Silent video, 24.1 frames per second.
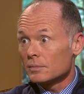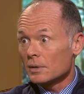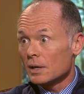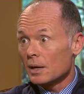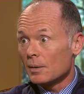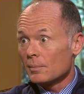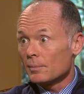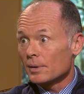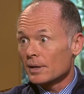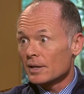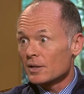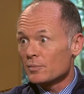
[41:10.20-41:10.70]

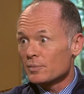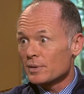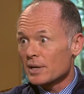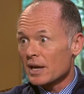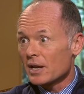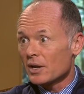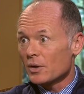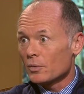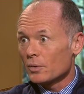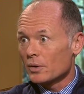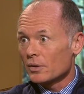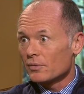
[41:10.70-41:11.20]
um, play the
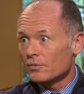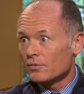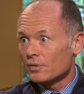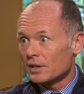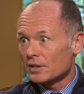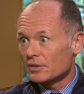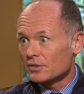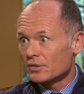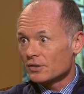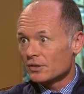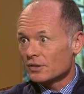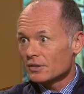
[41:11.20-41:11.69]
piano with
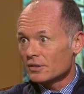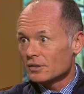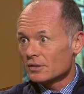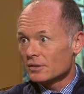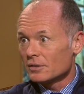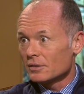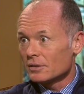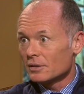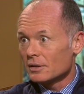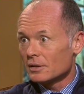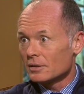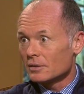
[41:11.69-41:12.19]
Victor.
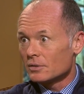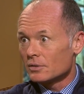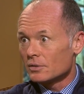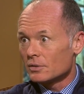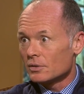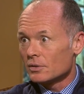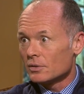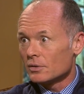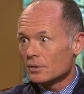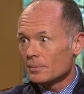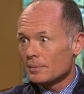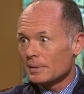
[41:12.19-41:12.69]
Do
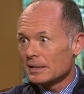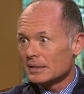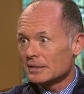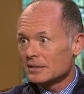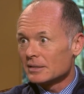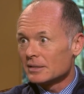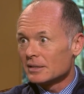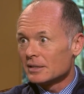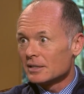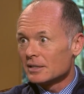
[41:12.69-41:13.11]
no, you know I mean? no.